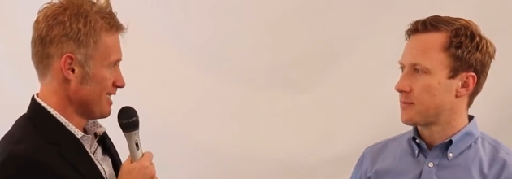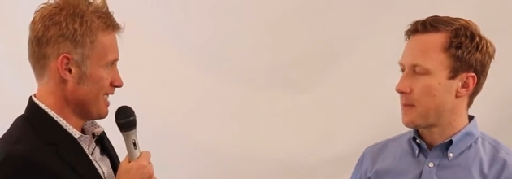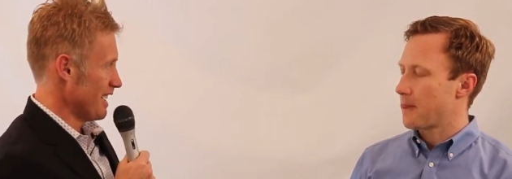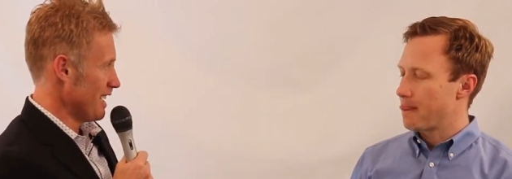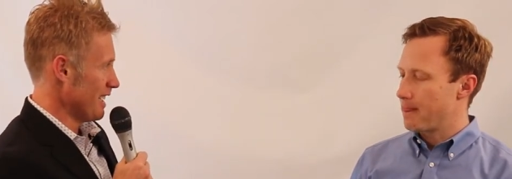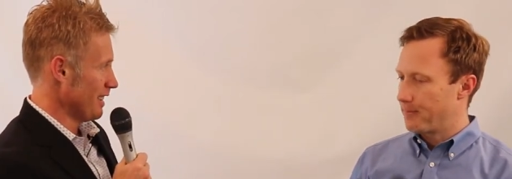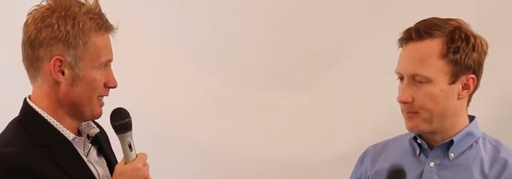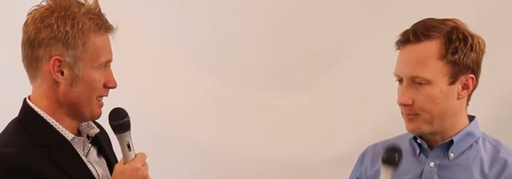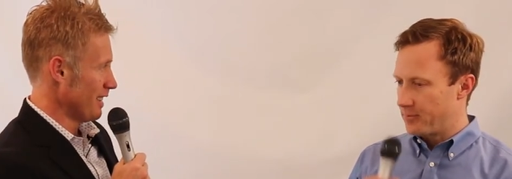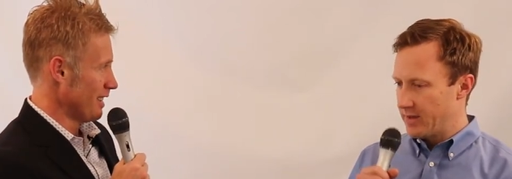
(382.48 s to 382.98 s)

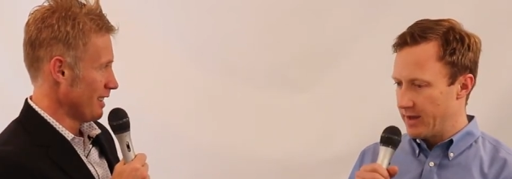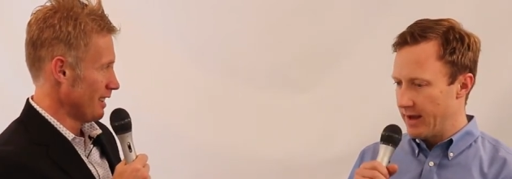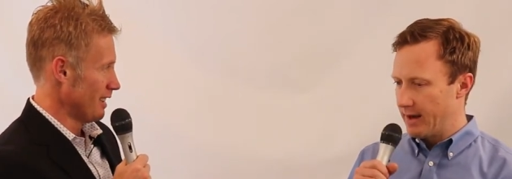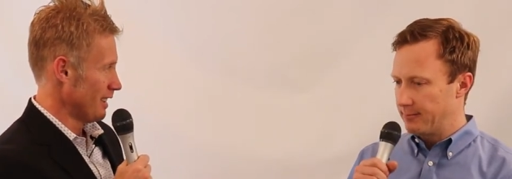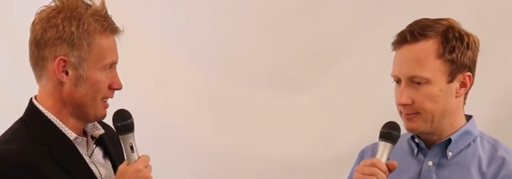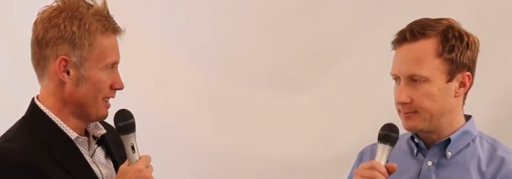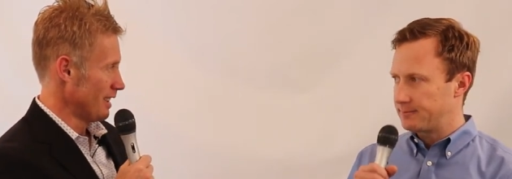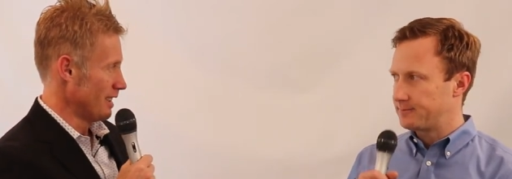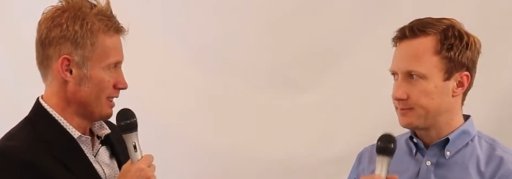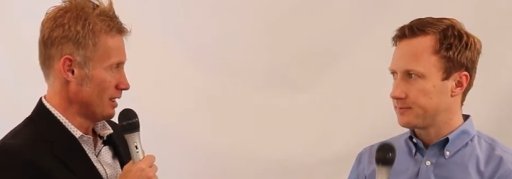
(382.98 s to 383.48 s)
Speaker 1: staying
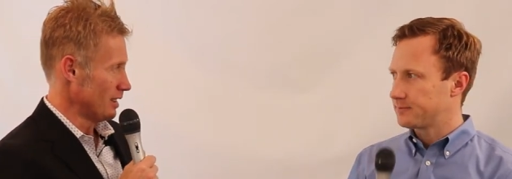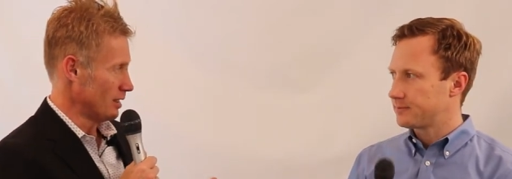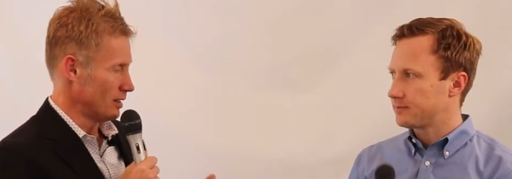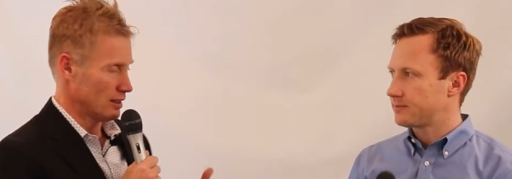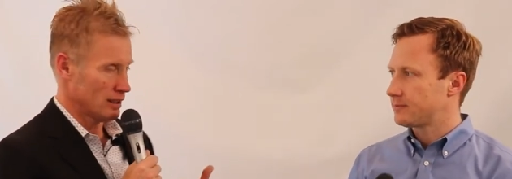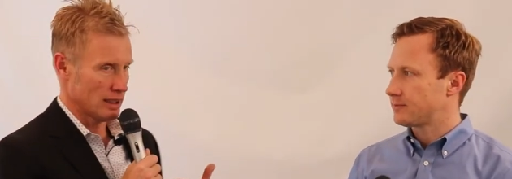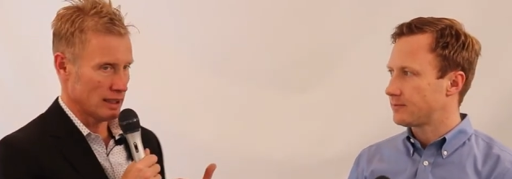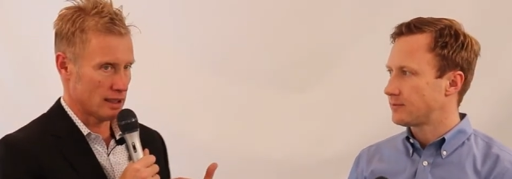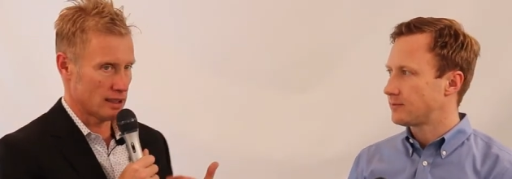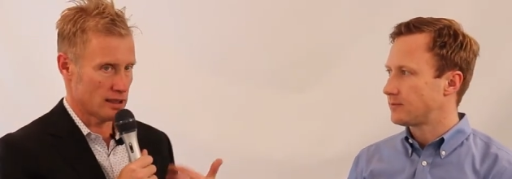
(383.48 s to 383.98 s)
there. Yeah. You know,
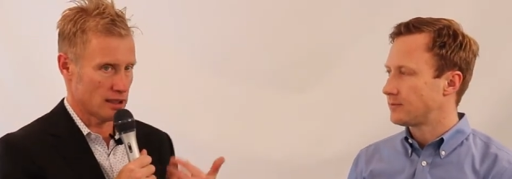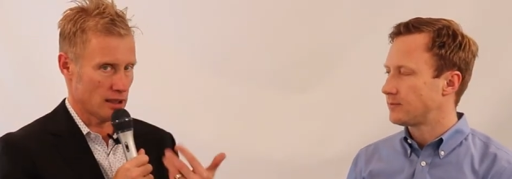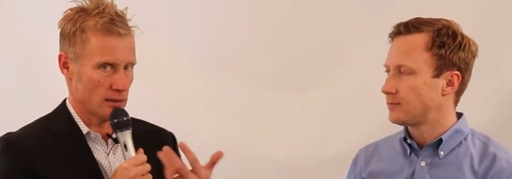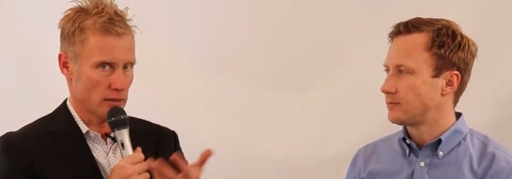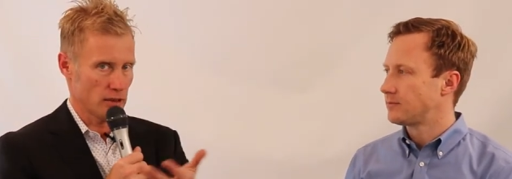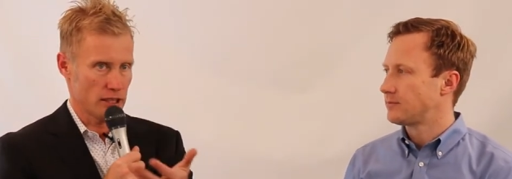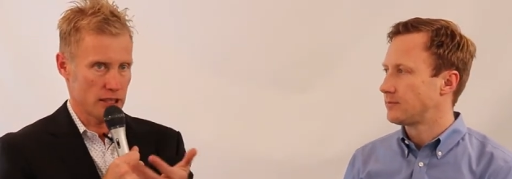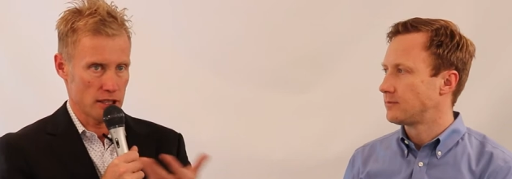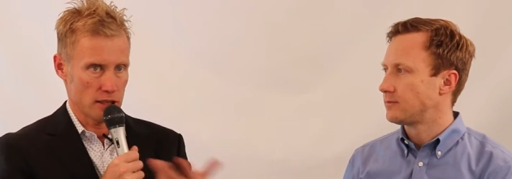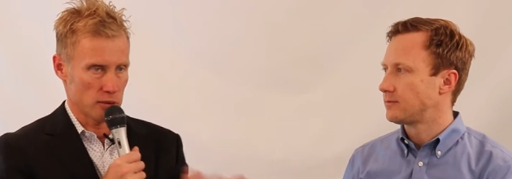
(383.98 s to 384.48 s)
like
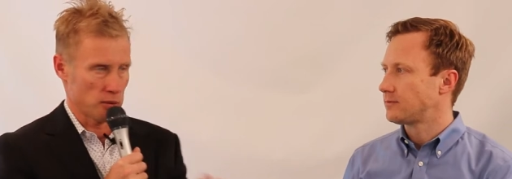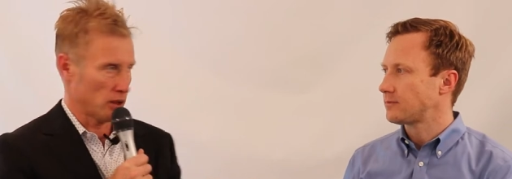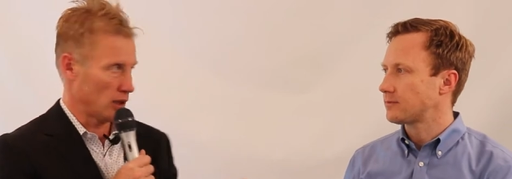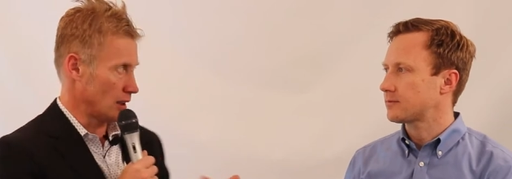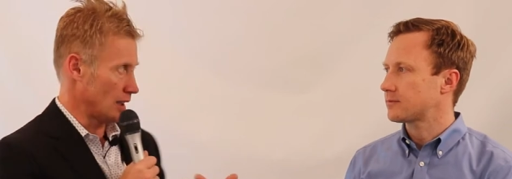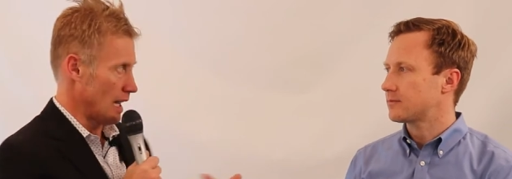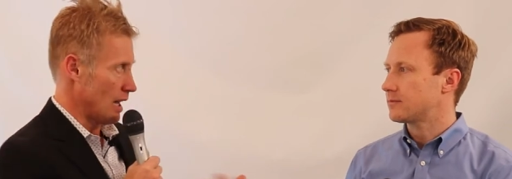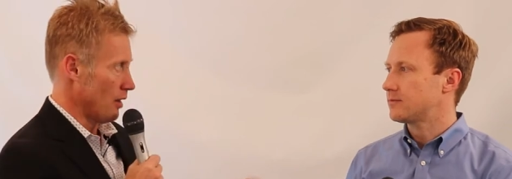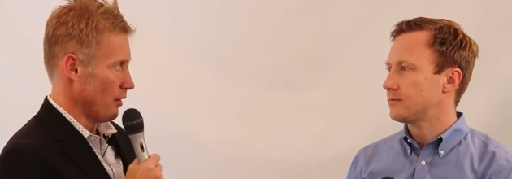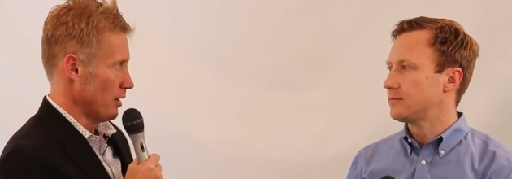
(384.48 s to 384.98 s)
some leases would
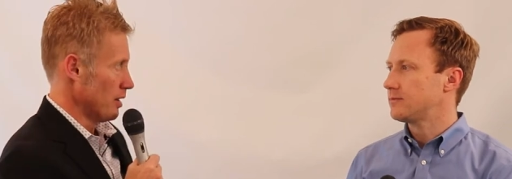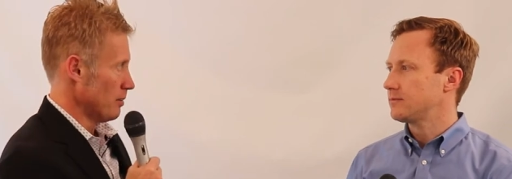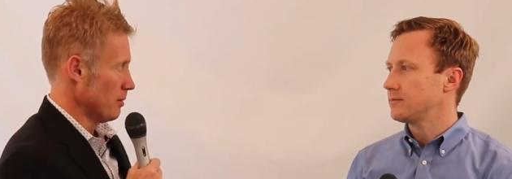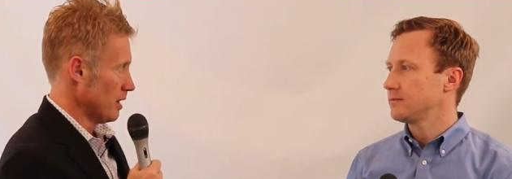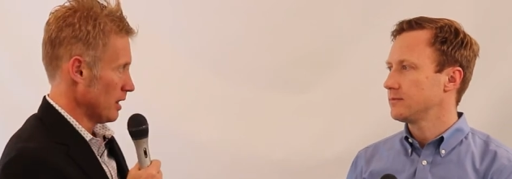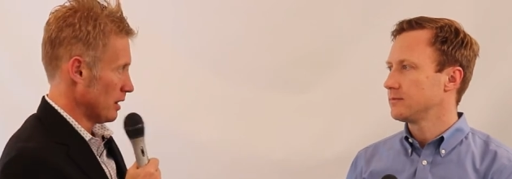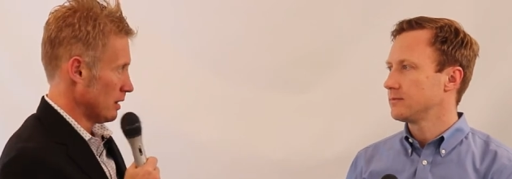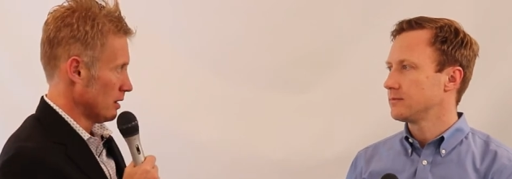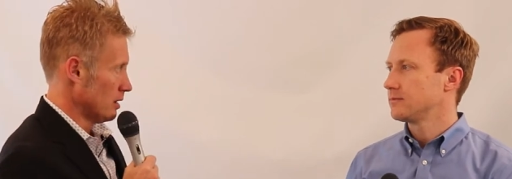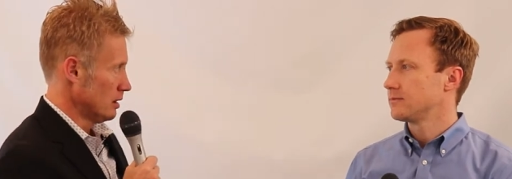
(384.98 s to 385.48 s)
allow them
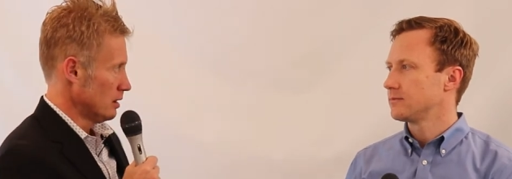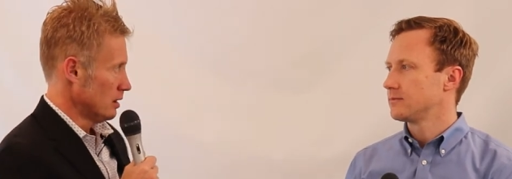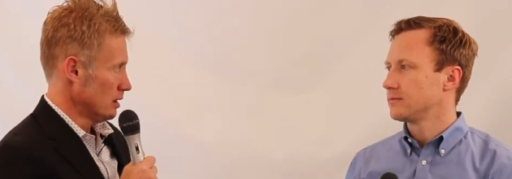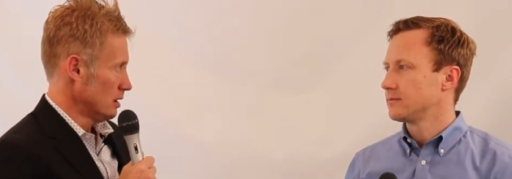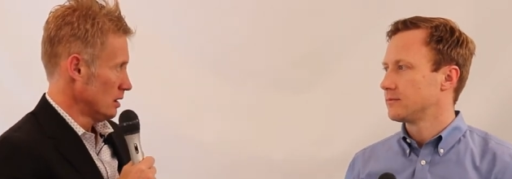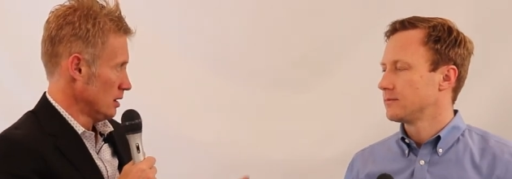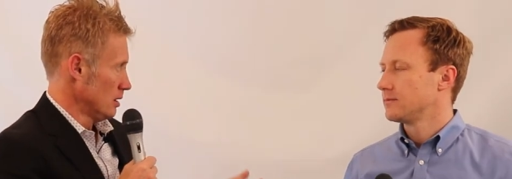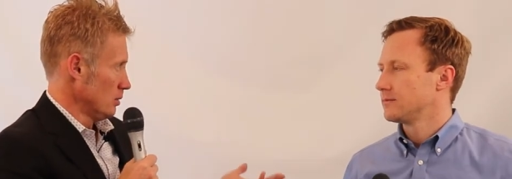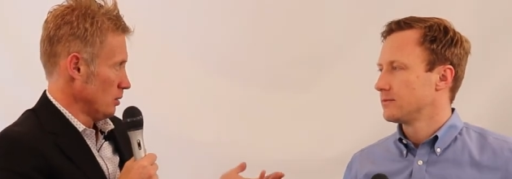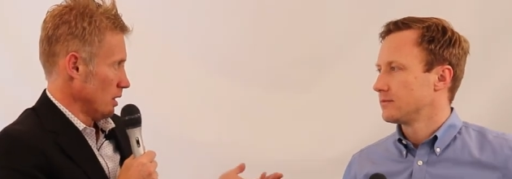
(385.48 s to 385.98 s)
like
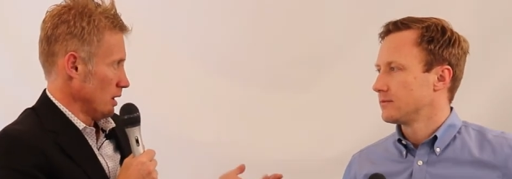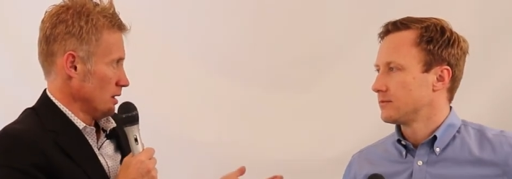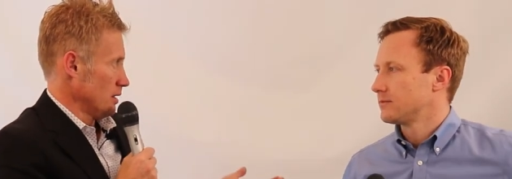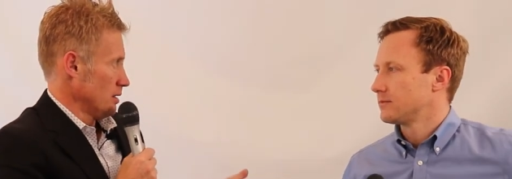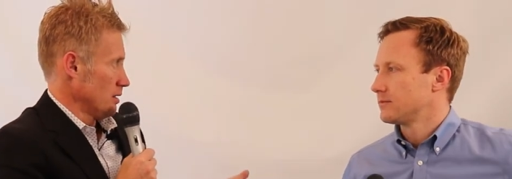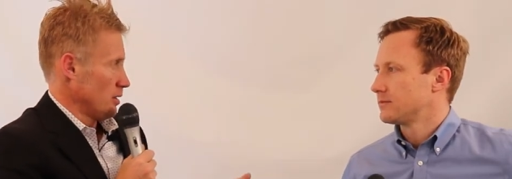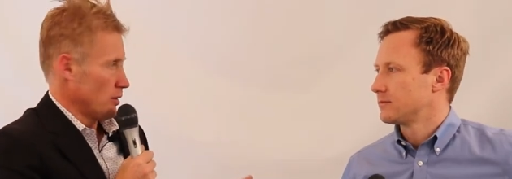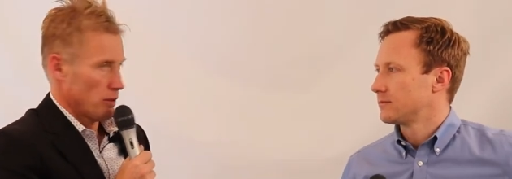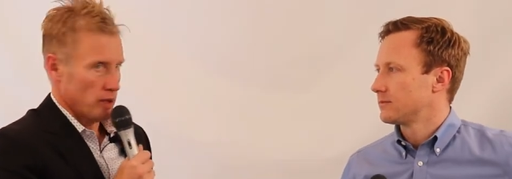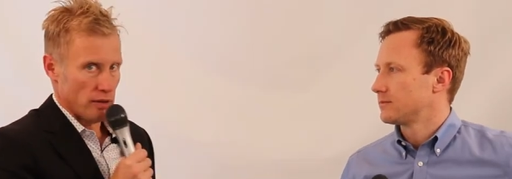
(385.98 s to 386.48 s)
what
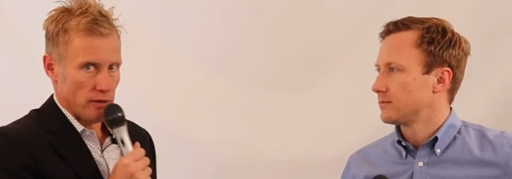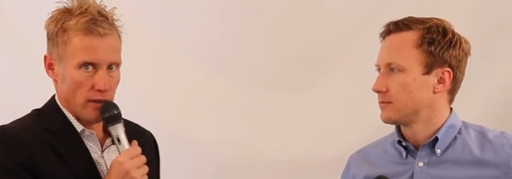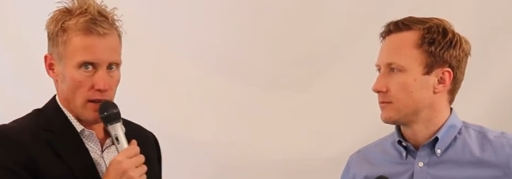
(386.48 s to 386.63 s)
three to